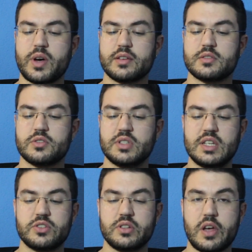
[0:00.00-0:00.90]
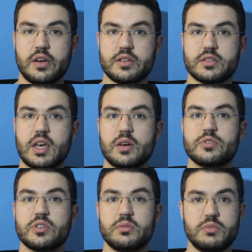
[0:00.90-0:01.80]
as to teach learners how
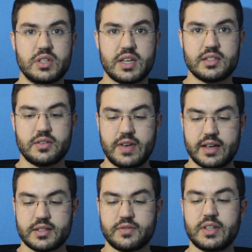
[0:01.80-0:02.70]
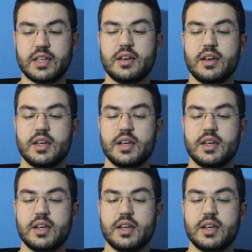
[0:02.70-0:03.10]
to communicate effectively,